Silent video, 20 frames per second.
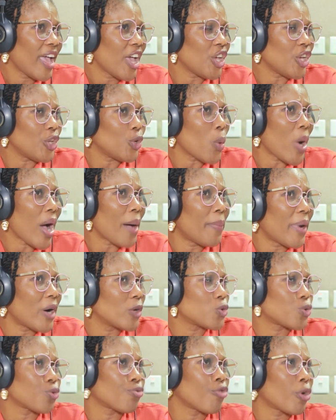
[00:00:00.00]
You know,
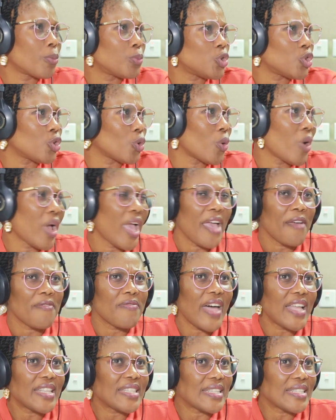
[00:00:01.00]
about to rupture.
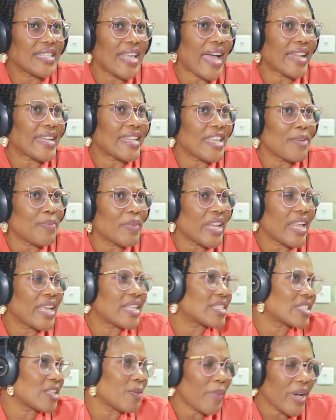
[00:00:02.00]
That is an
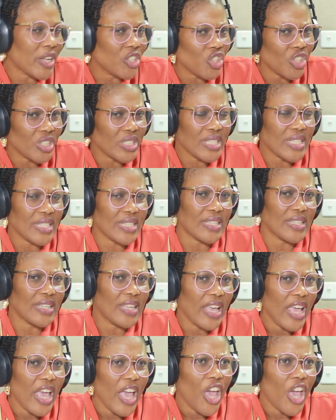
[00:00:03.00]
imminent emergency.